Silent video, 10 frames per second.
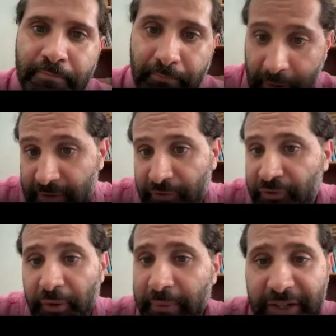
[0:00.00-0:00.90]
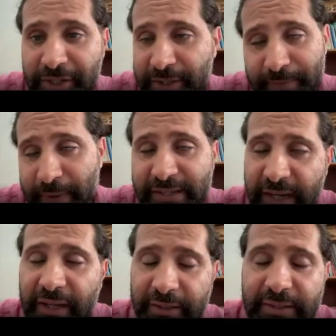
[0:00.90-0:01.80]
But the formation is
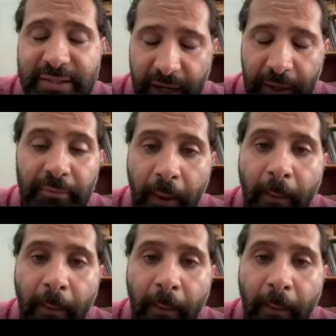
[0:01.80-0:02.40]
basically the same.